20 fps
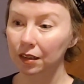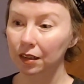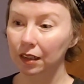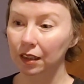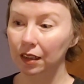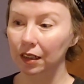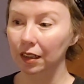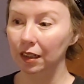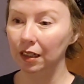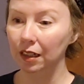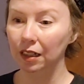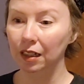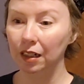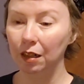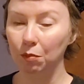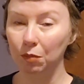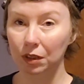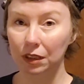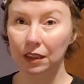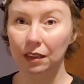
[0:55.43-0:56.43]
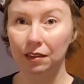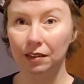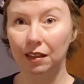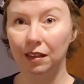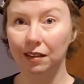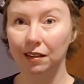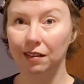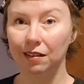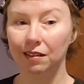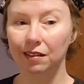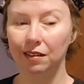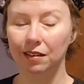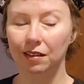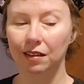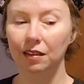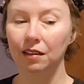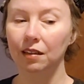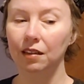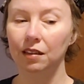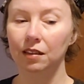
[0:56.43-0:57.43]
and I'm really excited because I
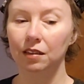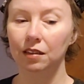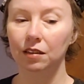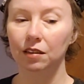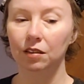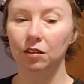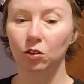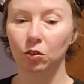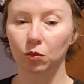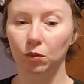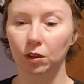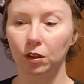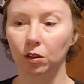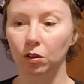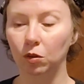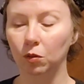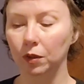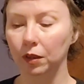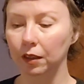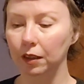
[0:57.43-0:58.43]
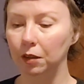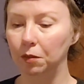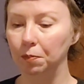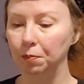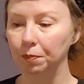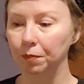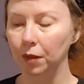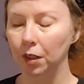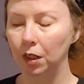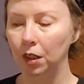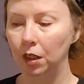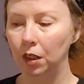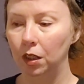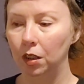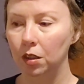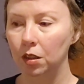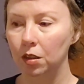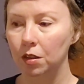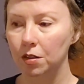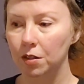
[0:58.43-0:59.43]
think it's really gonna work out.
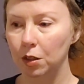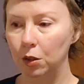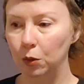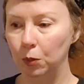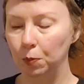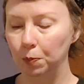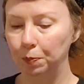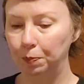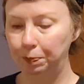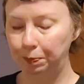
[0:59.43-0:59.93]
So